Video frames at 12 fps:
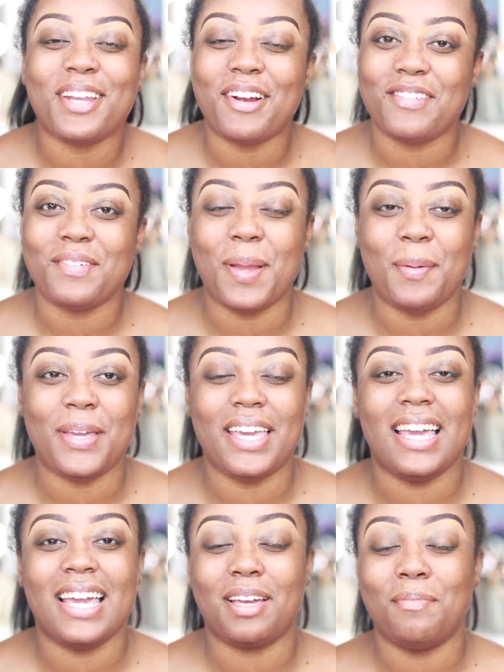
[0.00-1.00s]
whatever it may
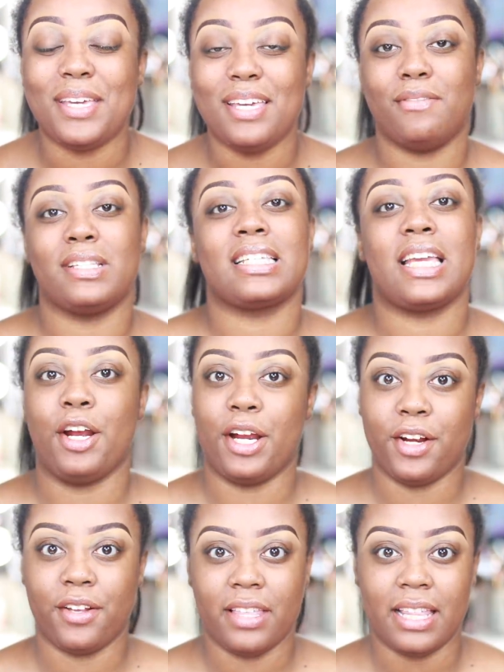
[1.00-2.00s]
be, it can be even
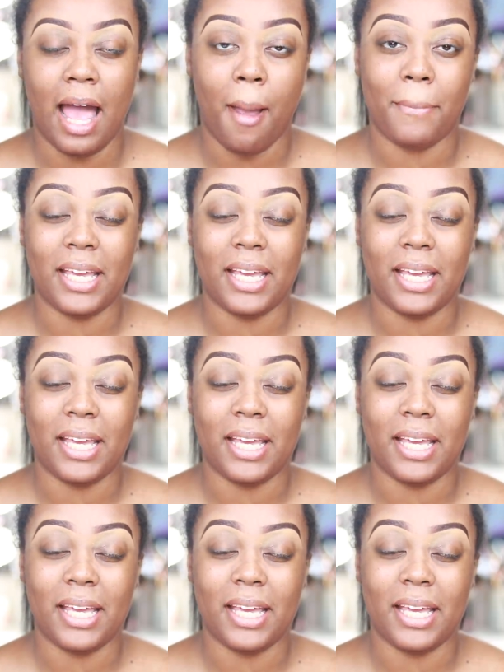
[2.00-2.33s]
scarier than that